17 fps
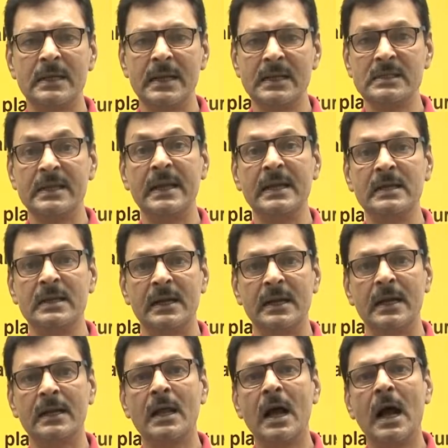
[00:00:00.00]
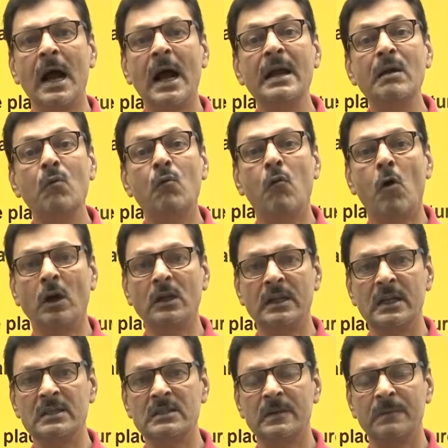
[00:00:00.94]
is incorrect. I want
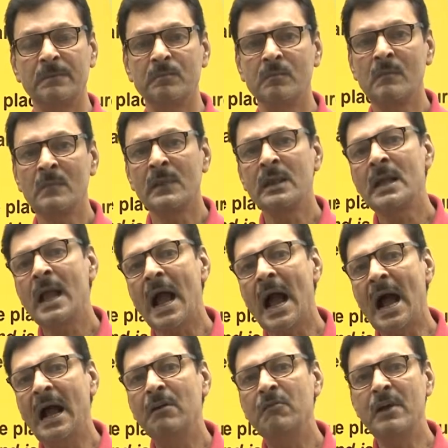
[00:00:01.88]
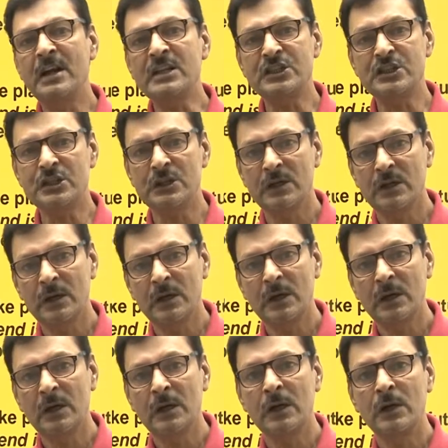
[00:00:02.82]
this. I wish
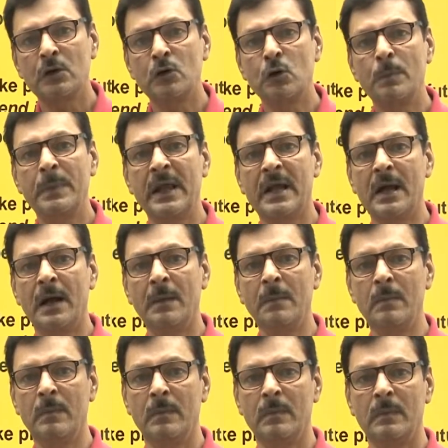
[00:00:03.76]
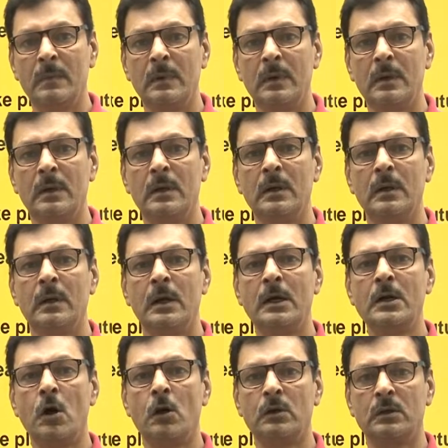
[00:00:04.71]
to become a
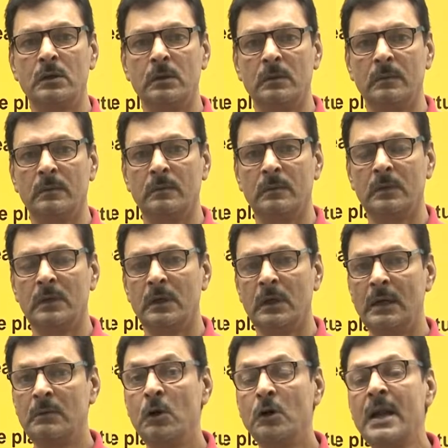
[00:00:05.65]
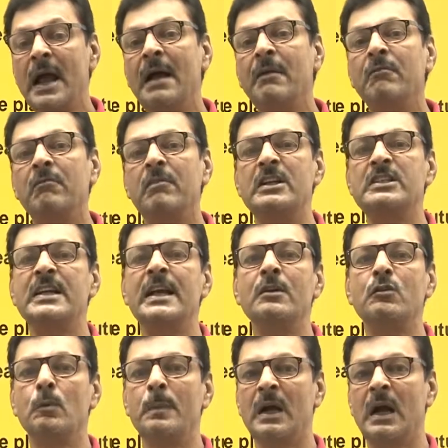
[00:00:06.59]
doctor. Not I am wishing
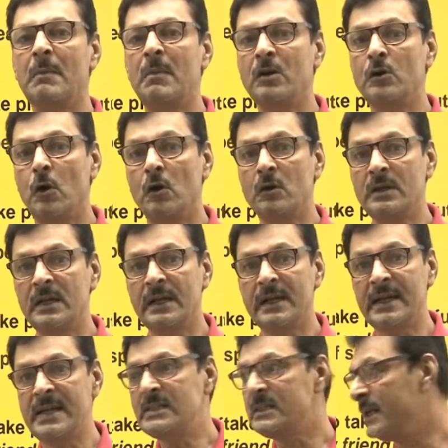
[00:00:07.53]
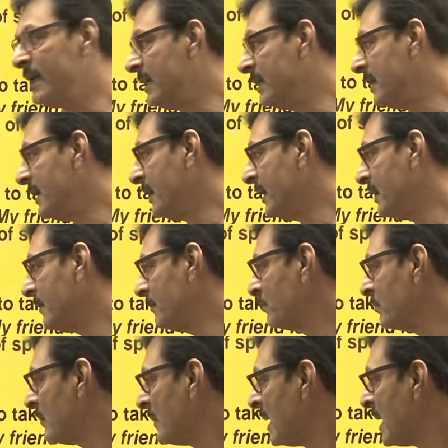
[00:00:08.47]
to become a doctor is incorrect.
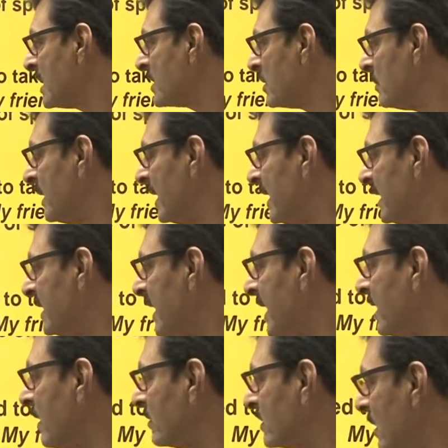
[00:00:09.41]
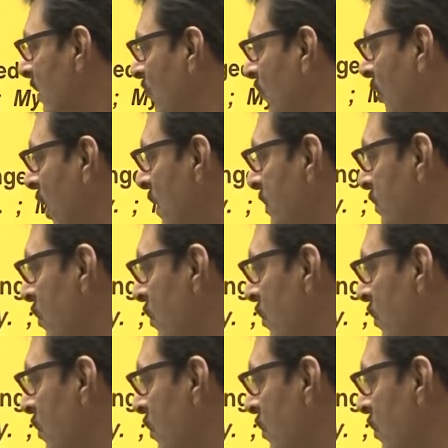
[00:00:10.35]
Similarly, there are some verbs